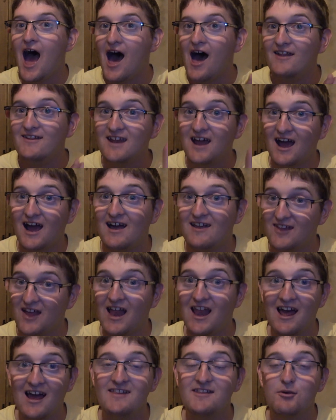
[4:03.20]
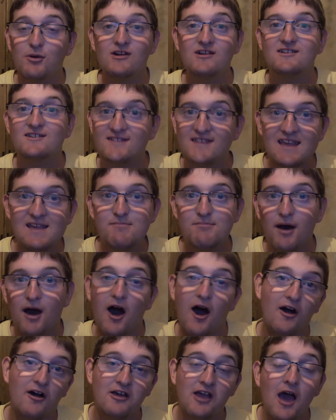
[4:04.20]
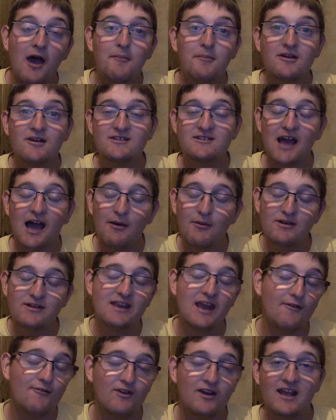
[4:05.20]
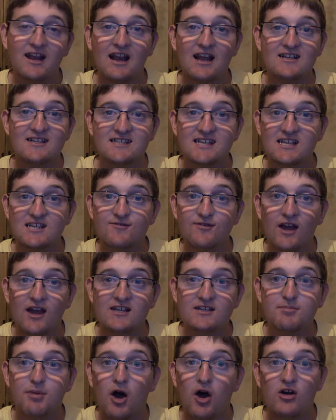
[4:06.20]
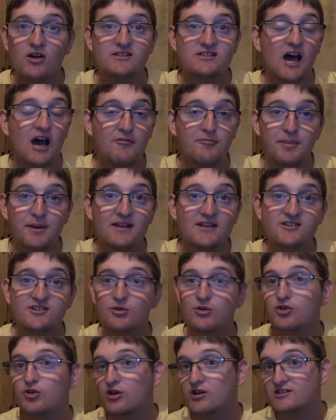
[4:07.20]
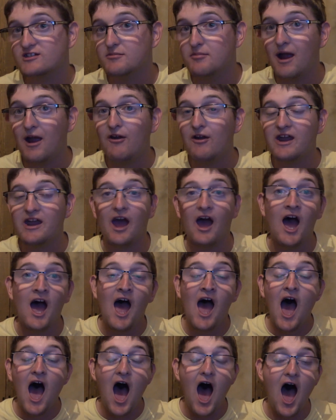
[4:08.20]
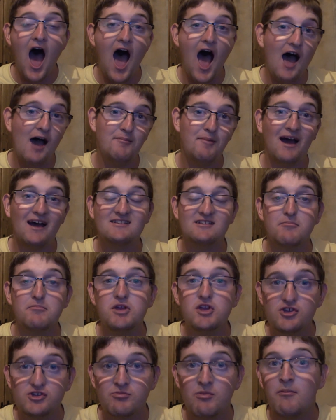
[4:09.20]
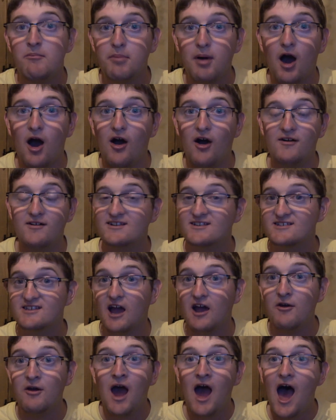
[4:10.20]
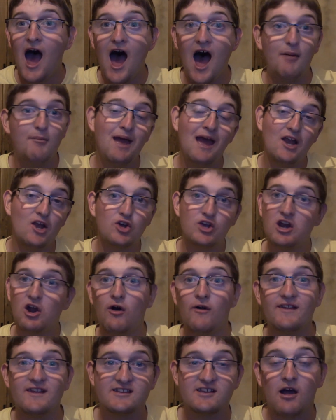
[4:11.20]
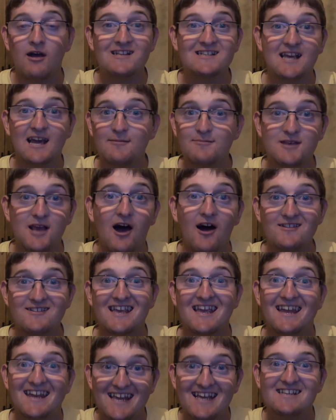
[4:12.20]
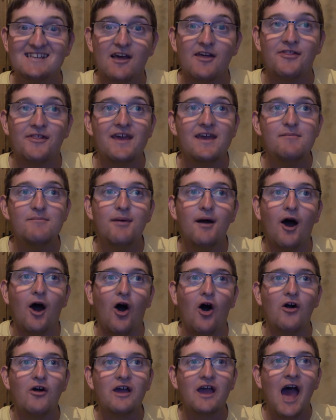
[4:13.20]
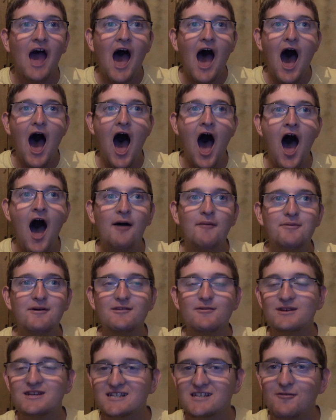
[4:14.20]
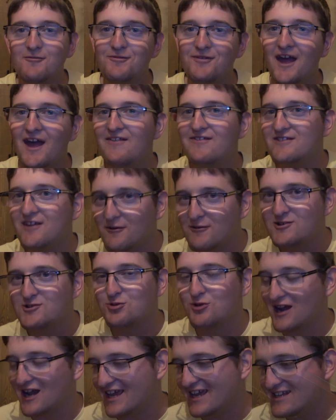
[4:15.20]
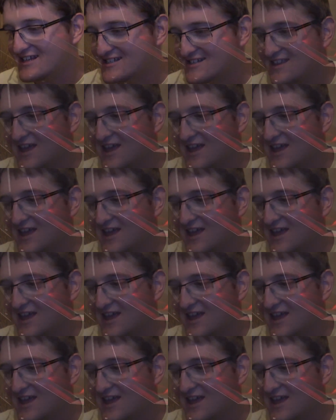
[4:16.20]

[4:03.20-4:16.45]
And I like the words theme park because I would definitely class Six Flags parks that I've been to across America um, as amusement parks. So uh, yeah, looking at all this concept art, it is a theme park. Um, but there was something that was released